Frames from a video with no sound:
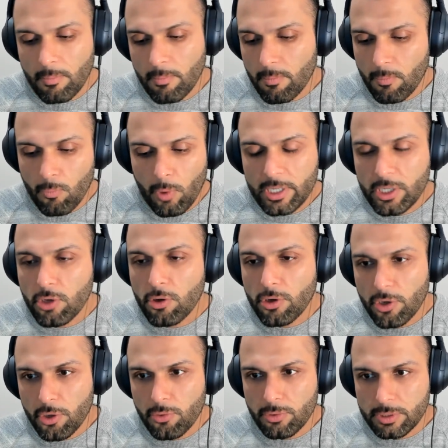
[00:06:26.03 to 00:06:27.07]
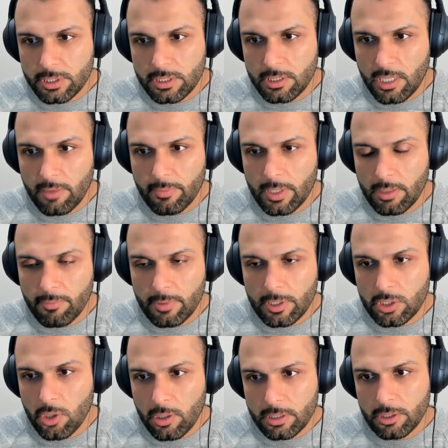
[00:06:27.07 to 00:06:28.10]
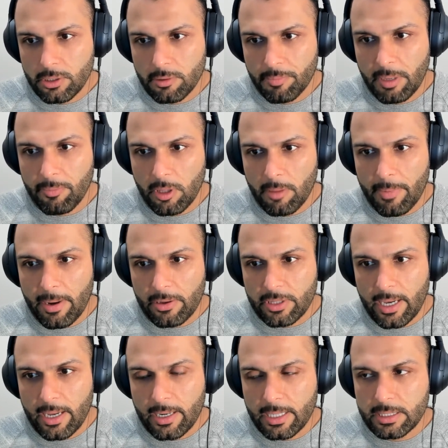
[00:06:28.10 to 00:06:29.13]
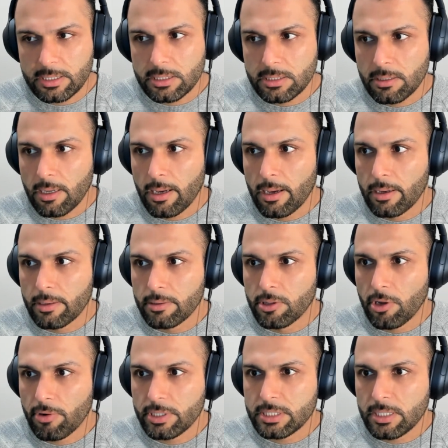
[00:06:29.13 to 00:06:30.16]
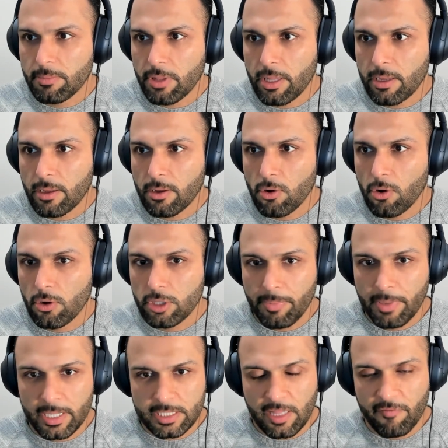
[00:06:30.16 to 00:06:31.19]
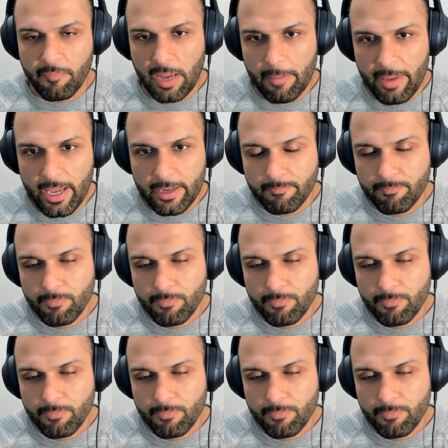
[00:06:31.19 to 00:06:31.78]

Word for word: what good news can we, we talk to people about that? Because uh, there is something called the PSLF buyback,